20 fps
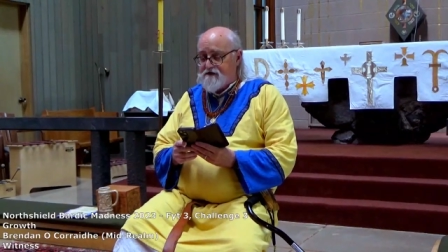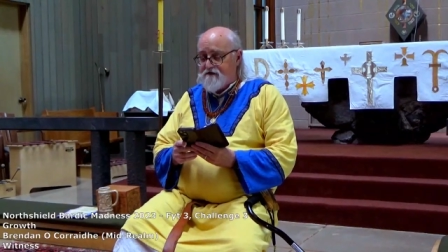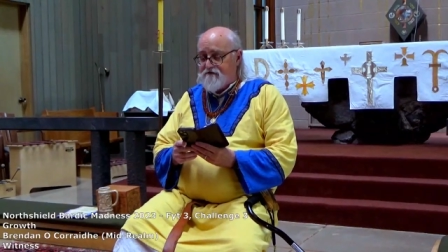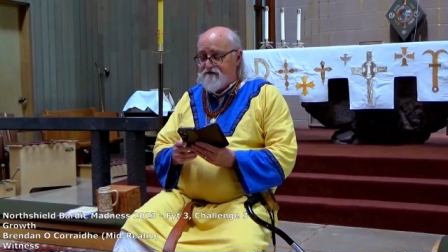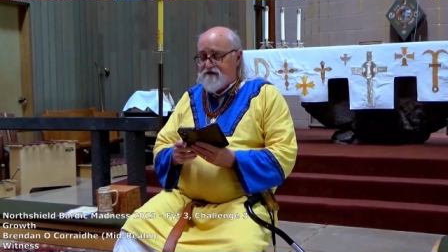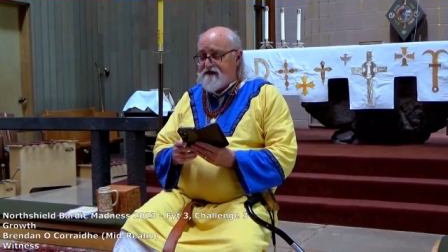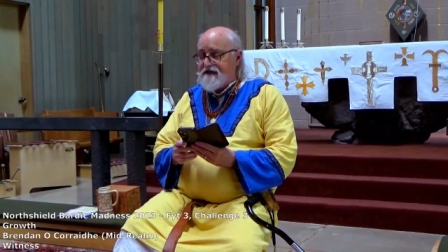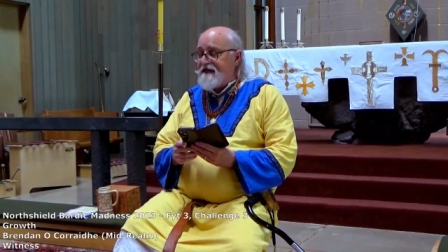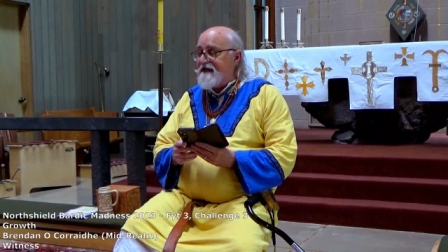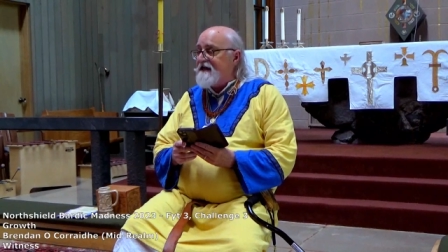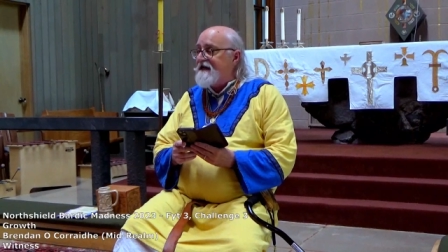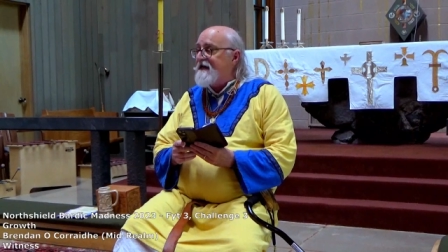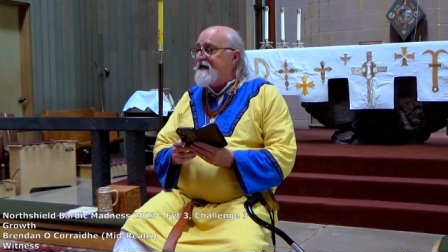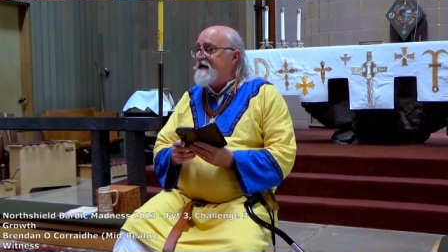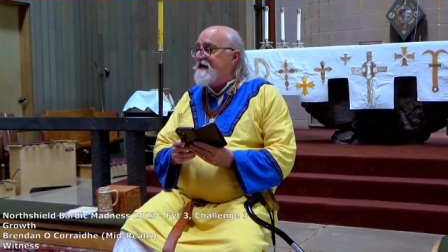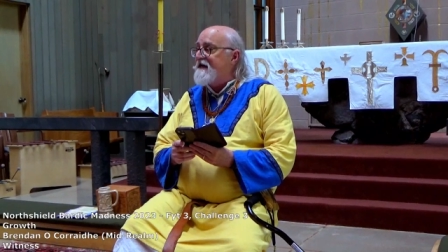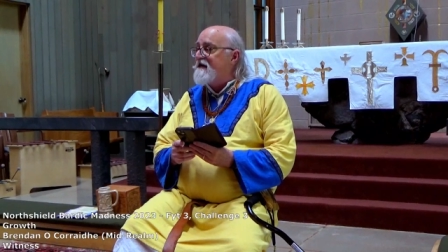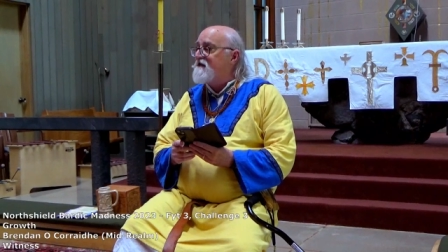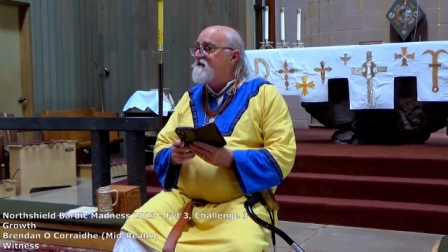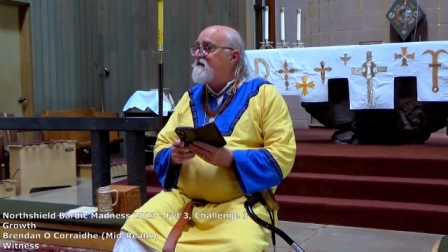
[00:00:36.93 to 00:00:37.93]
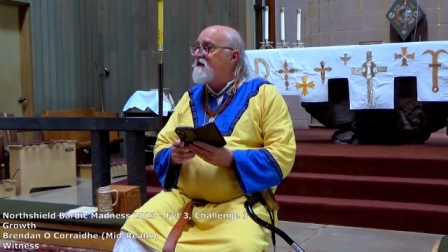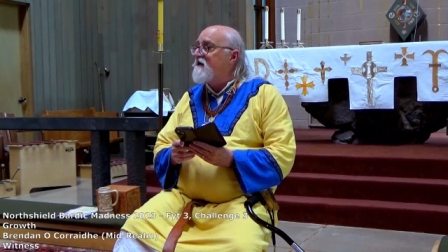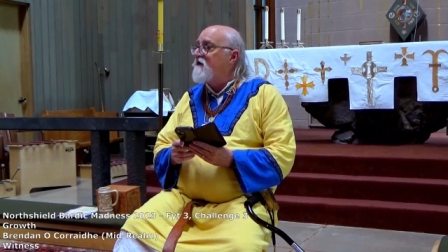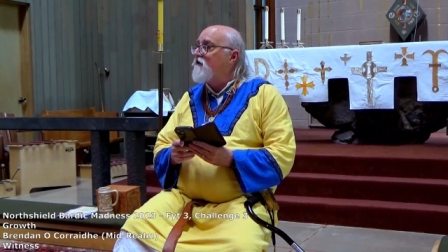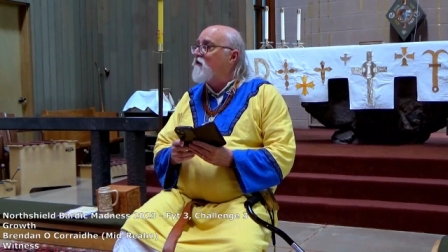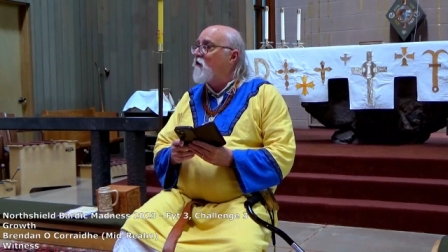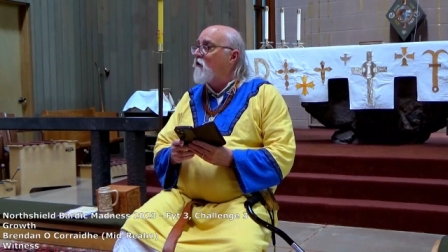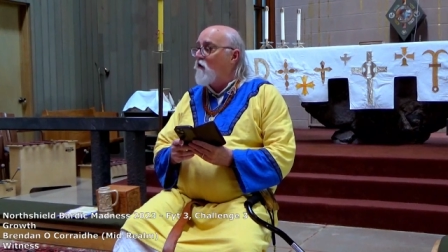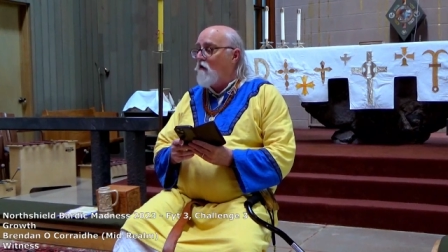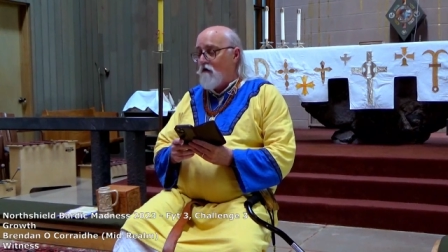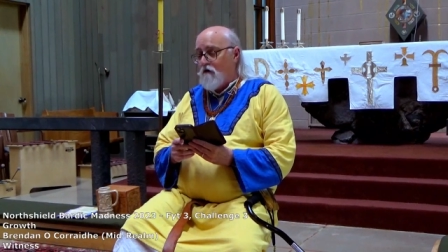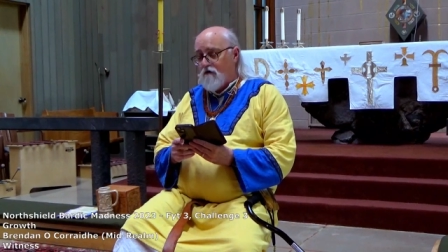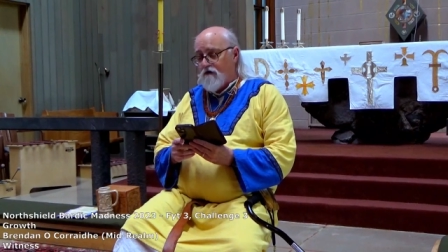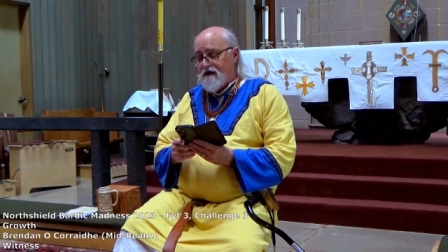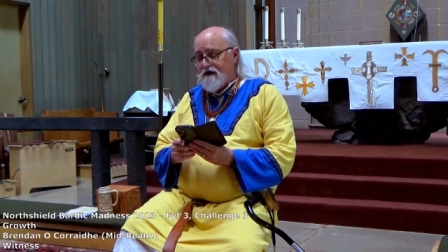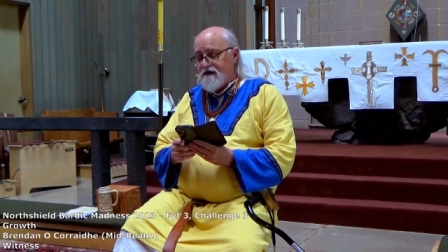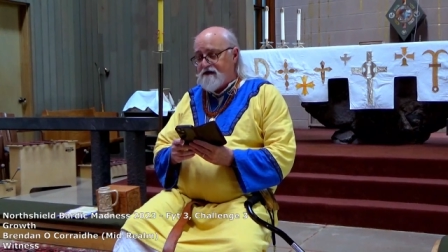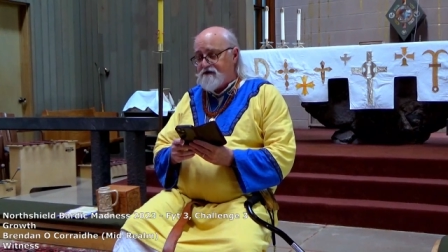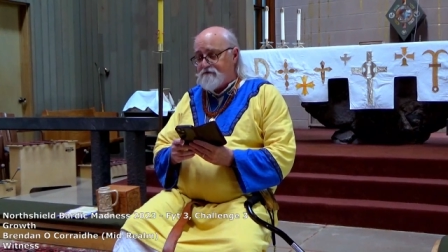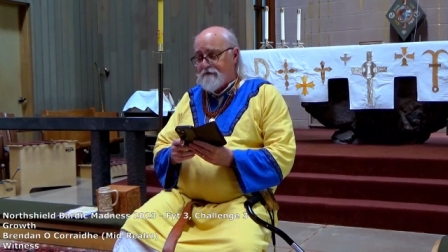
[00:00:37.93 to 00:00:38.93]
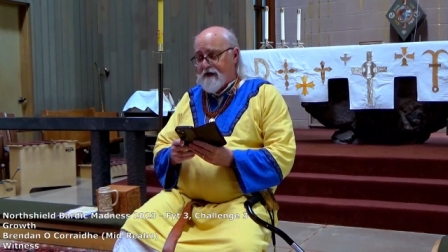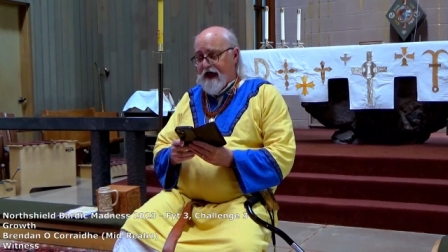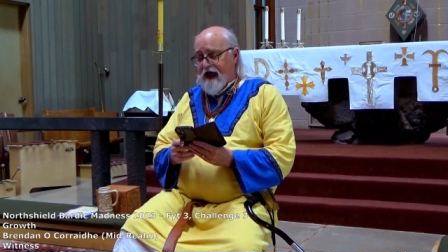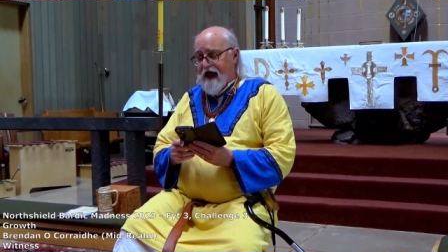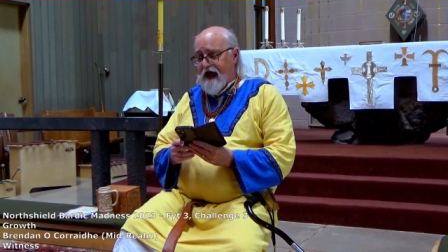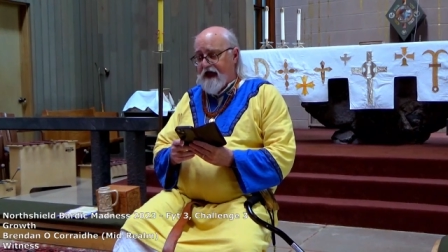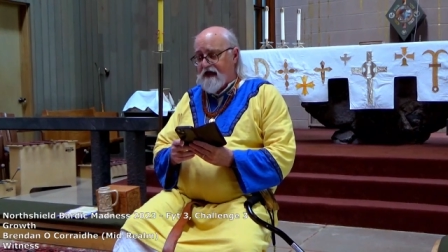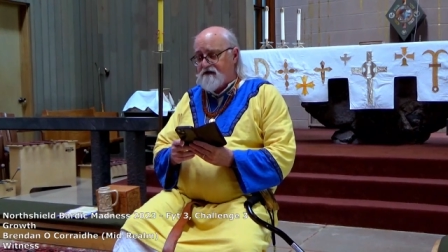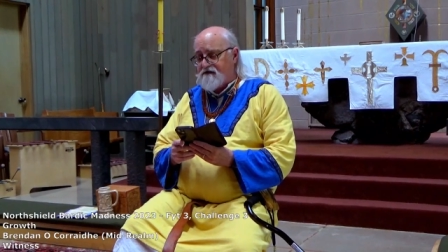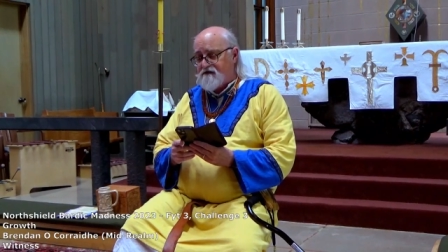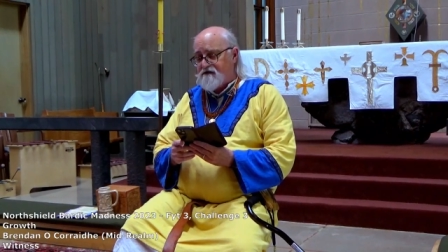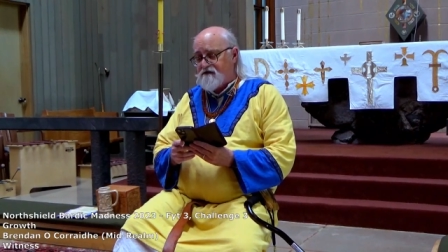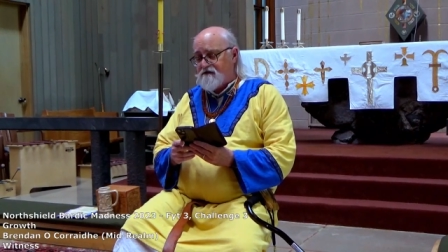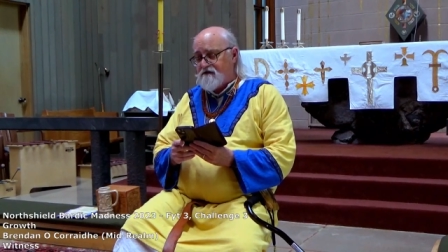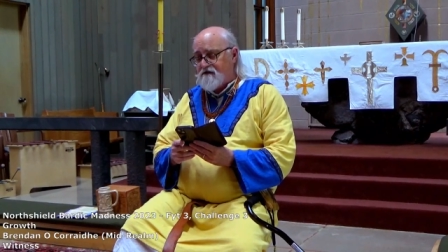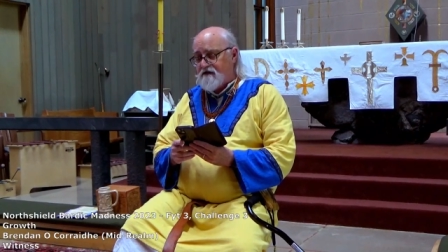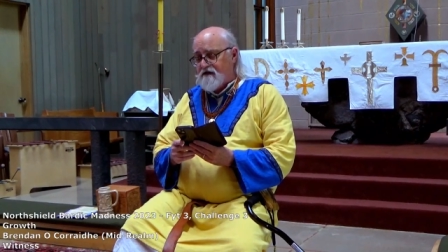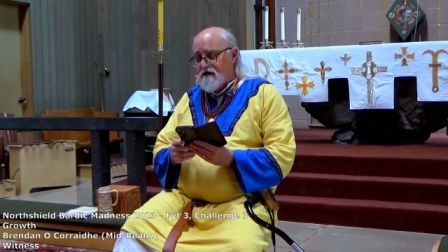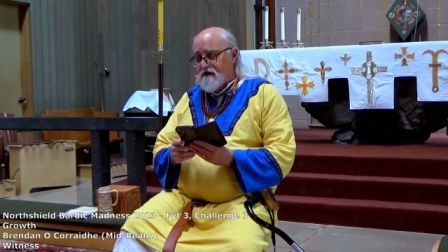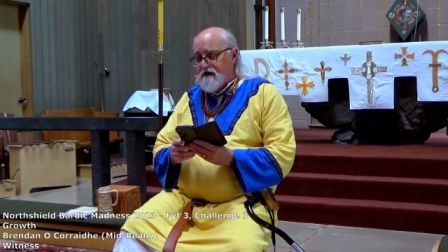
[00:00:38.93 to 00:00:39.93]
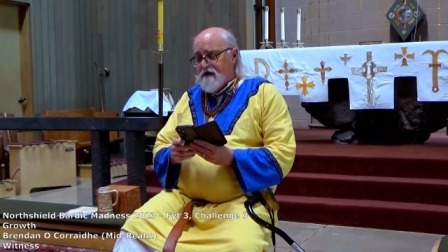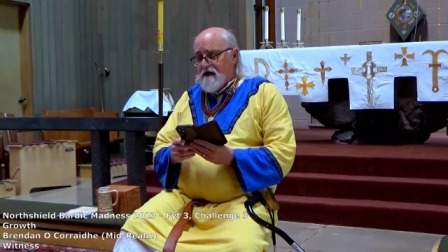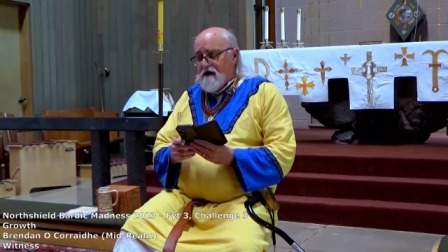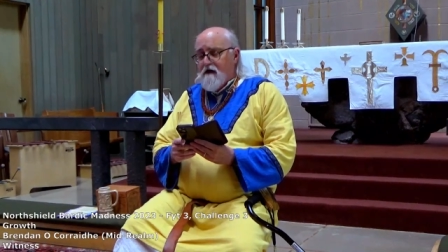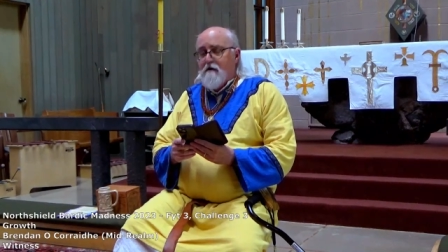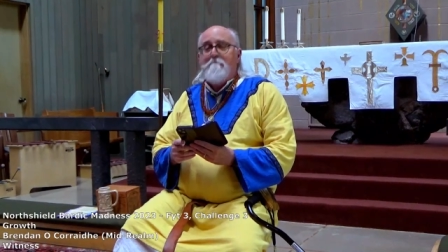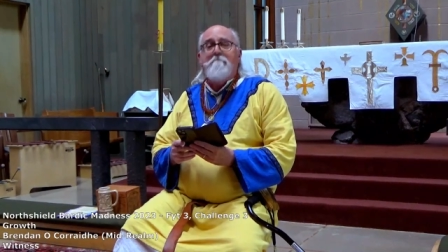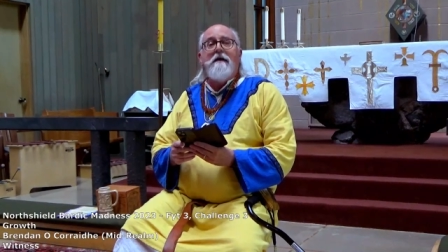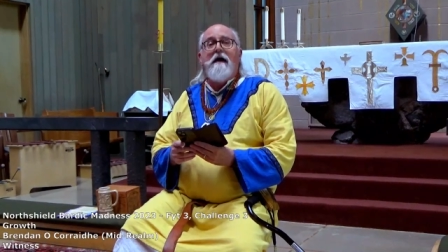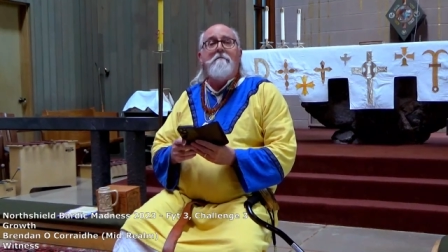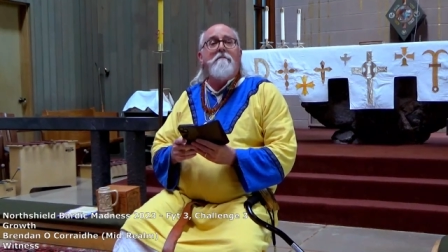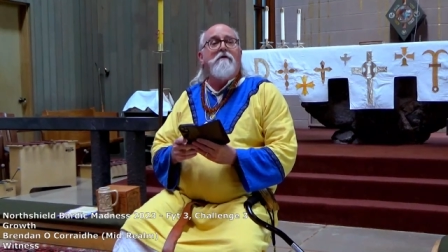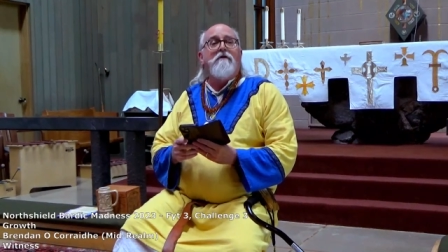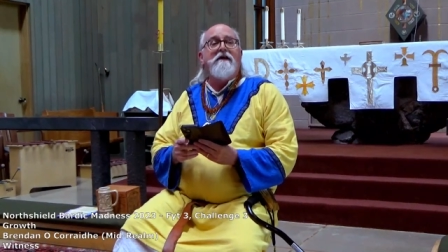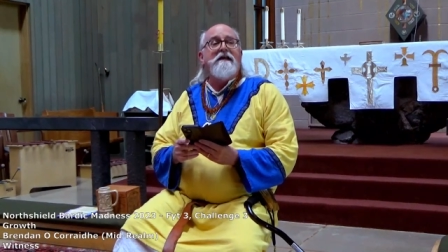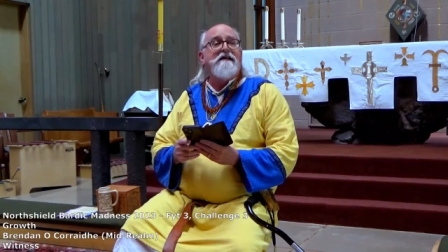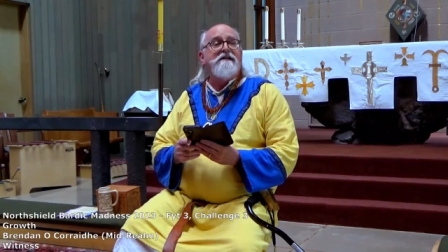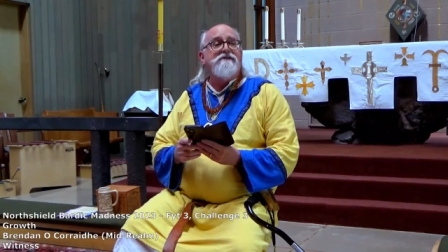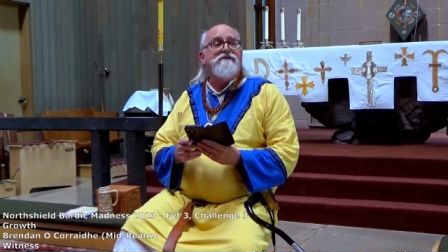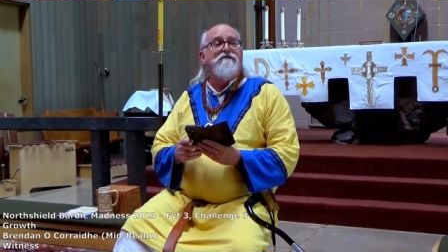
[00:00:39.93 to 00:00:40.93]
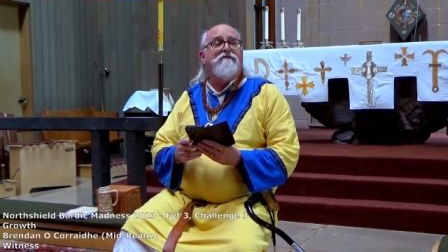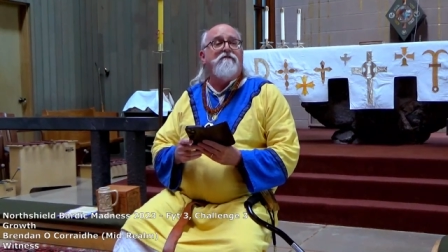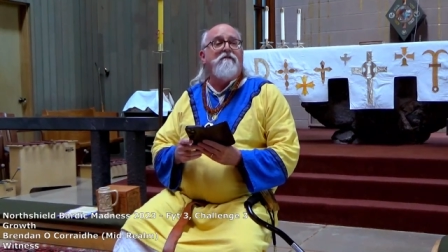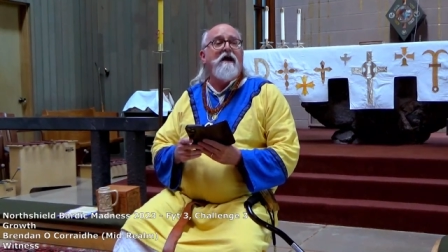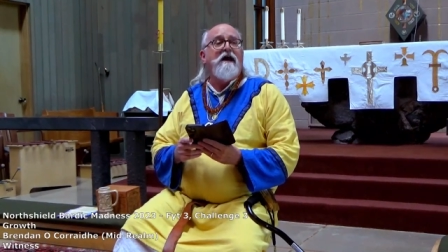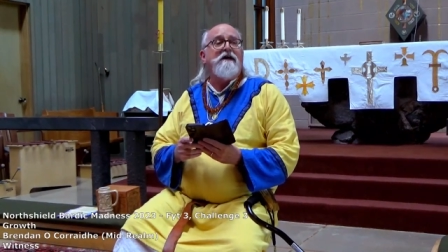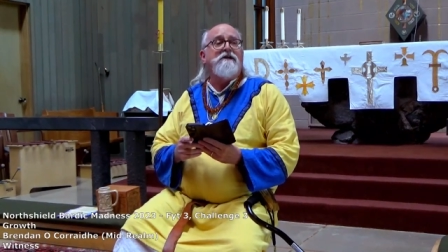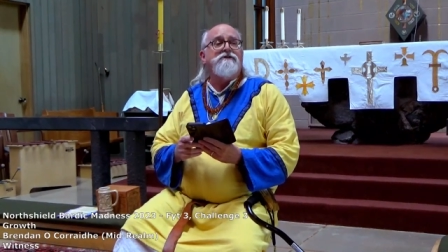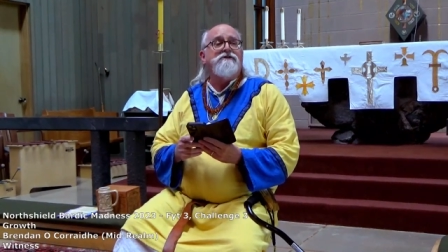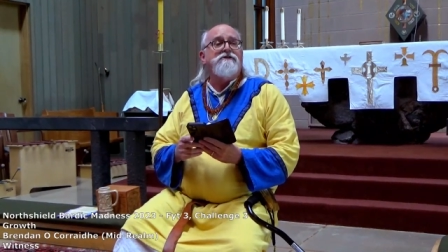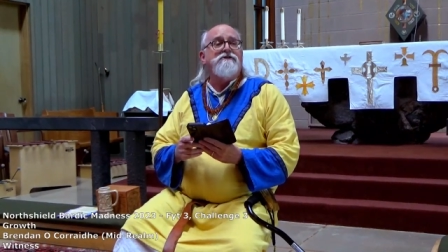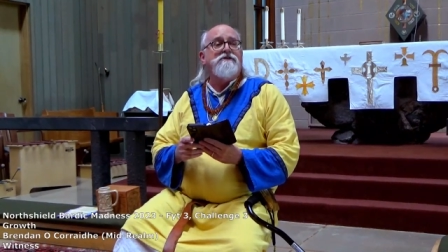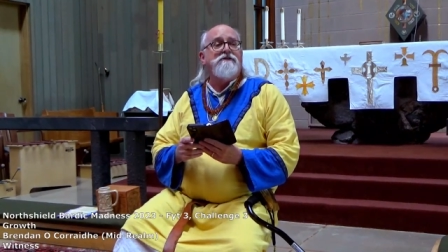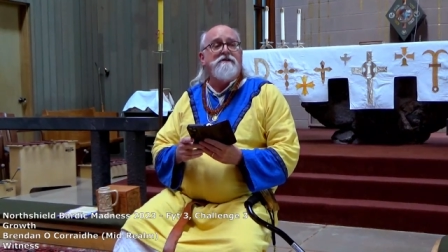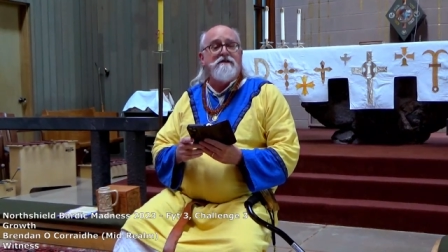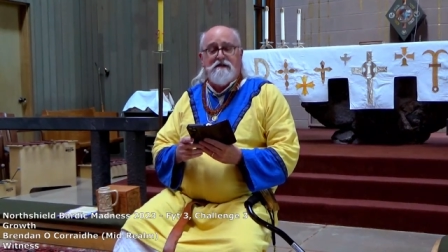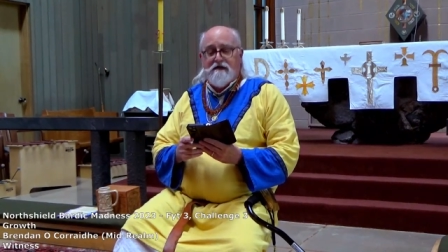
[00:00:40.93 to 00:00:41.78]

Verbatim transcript: of deeds and glories past, memories fresh